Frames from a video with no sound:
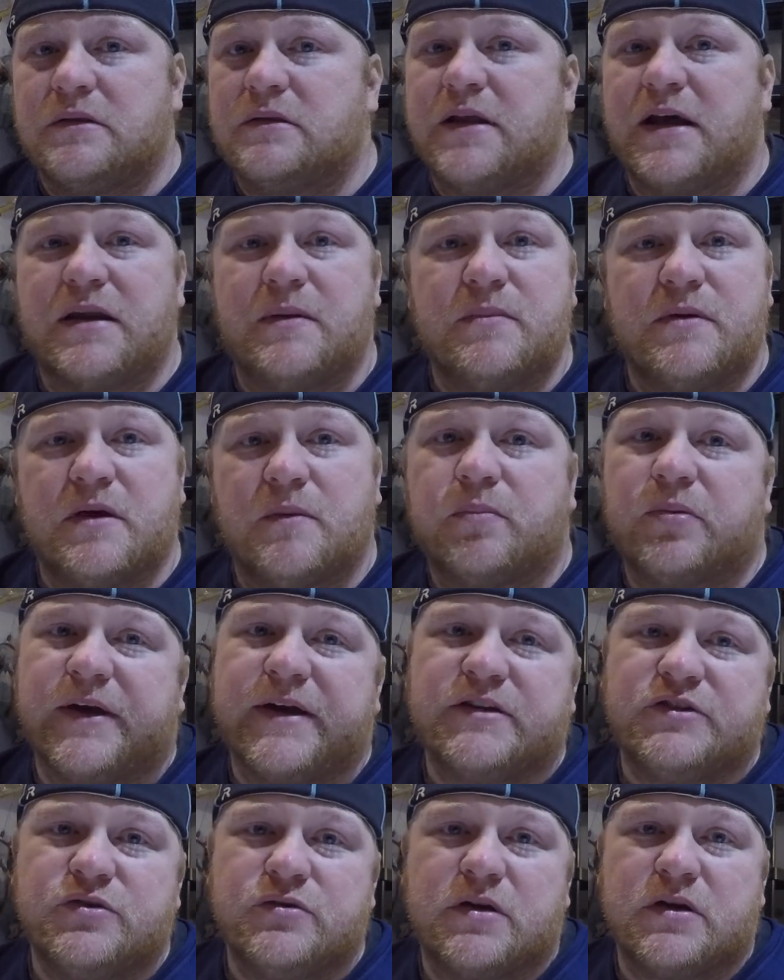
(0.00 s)
let it be a
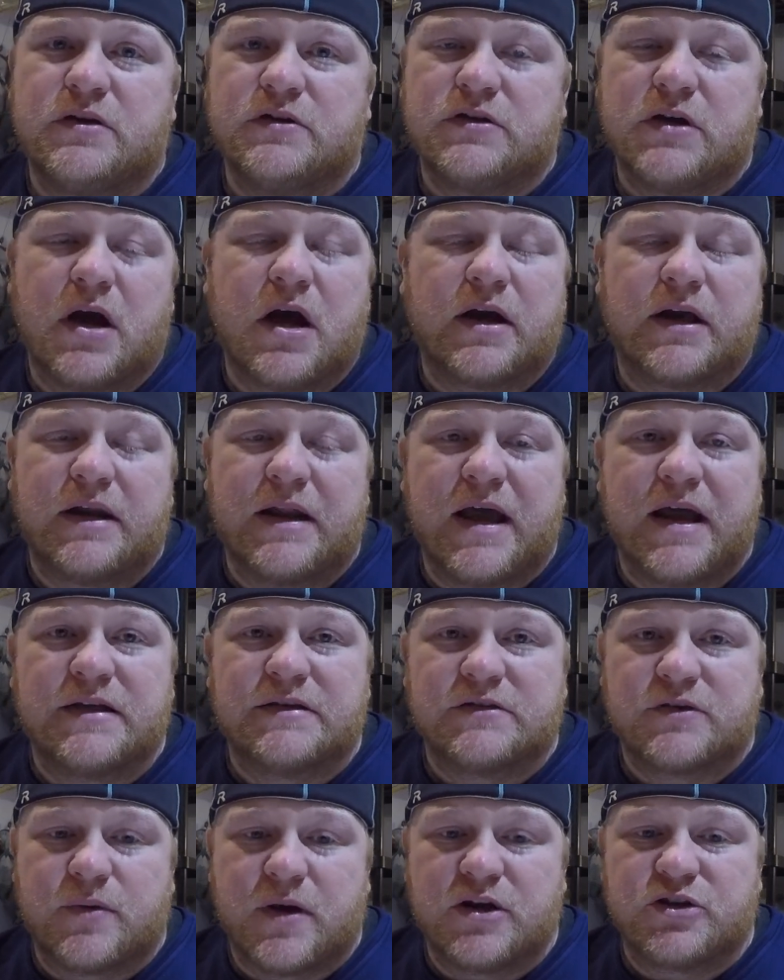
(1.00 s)
place you can talk and
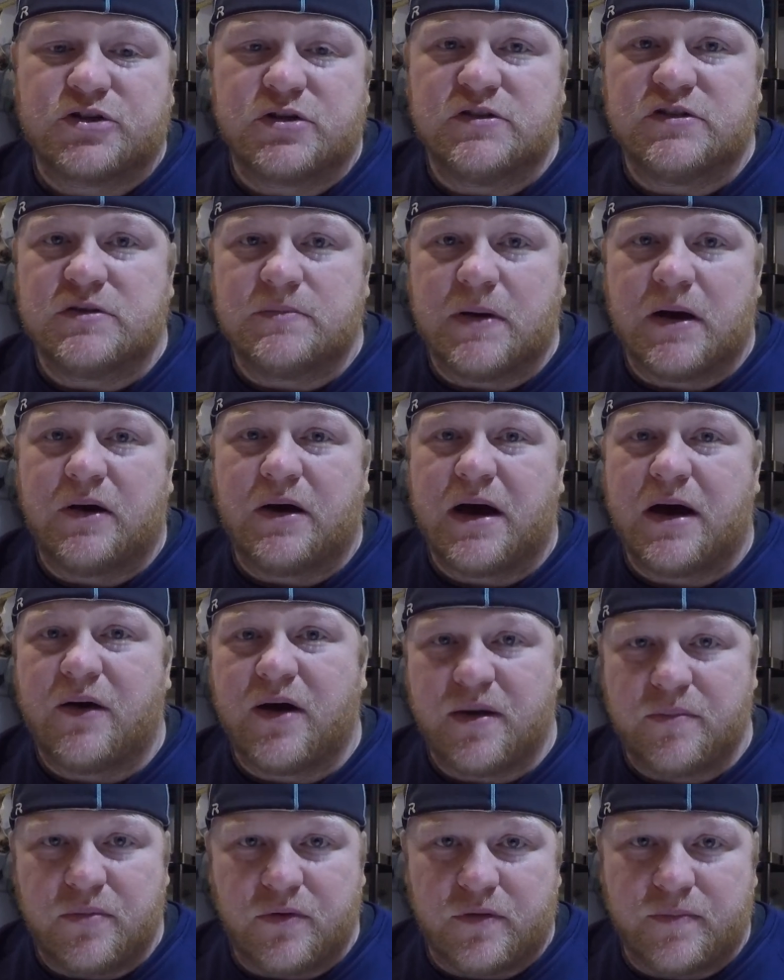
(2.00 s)
ask questions about how
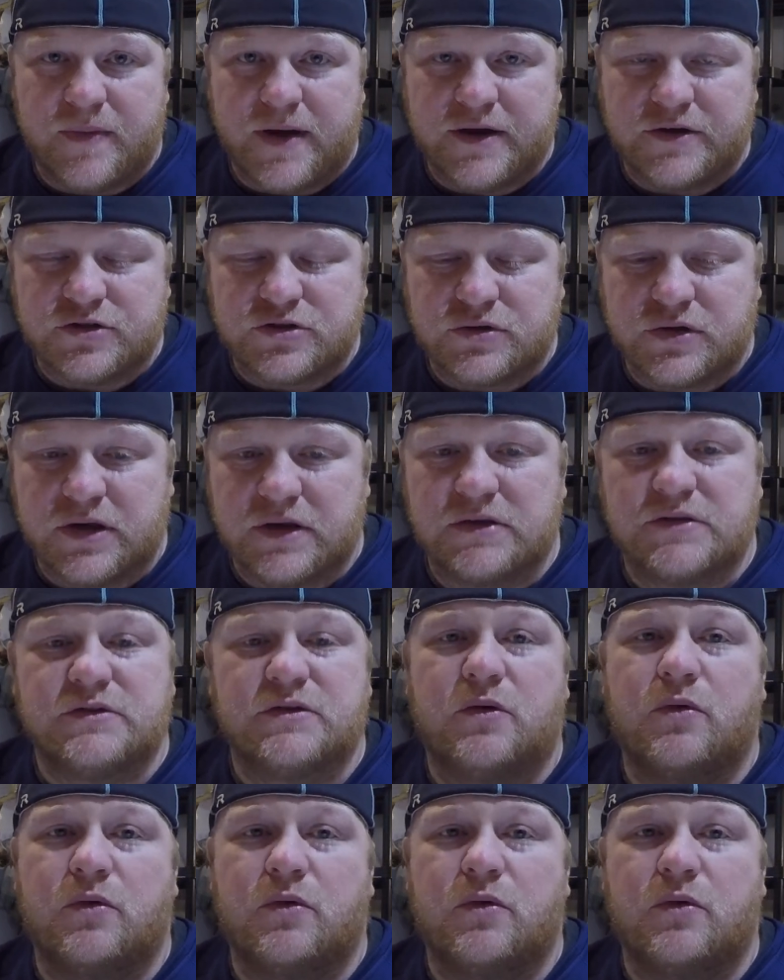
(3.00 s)
I built my strings,